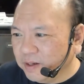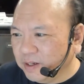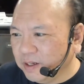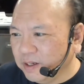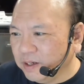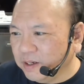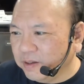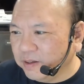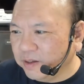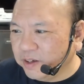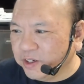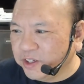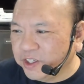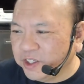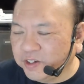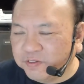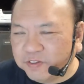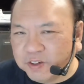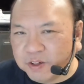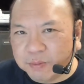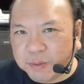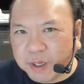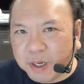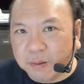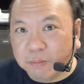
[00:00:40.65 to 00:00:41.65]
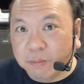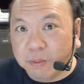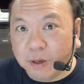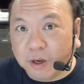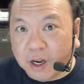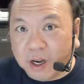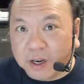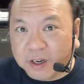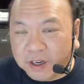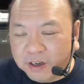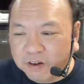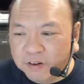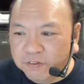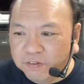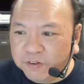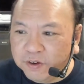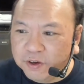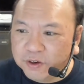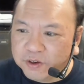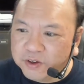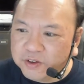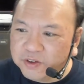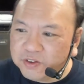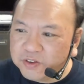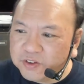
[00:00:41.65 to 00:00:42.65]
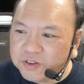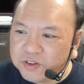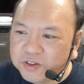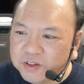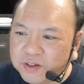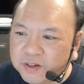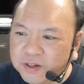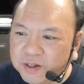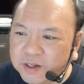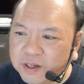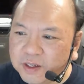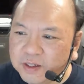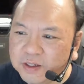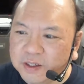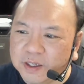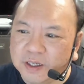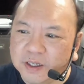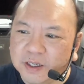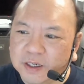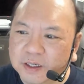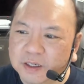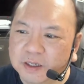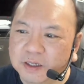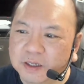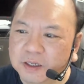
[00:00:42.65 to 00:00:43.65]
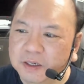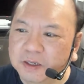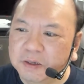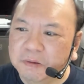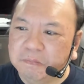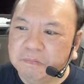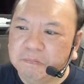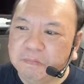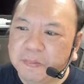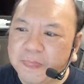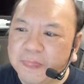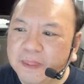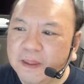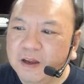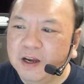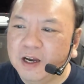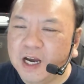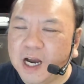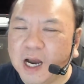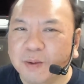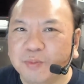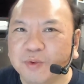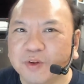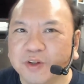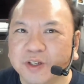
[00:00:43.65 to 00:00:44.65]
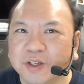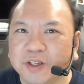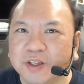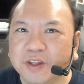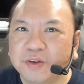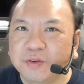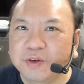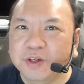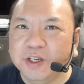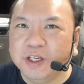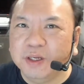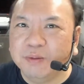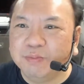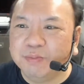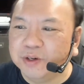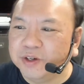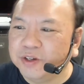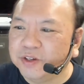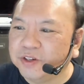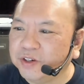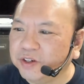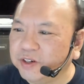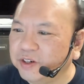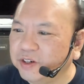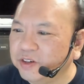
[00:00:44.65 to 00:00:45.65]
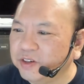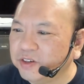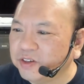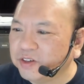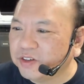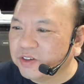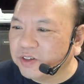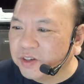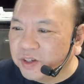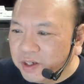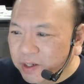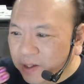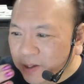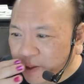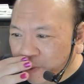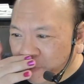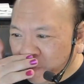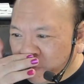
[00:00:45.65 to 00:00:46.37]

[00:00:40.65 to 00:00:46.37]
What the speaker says: the shift in my blogging focus, and then obsolete 3D printers,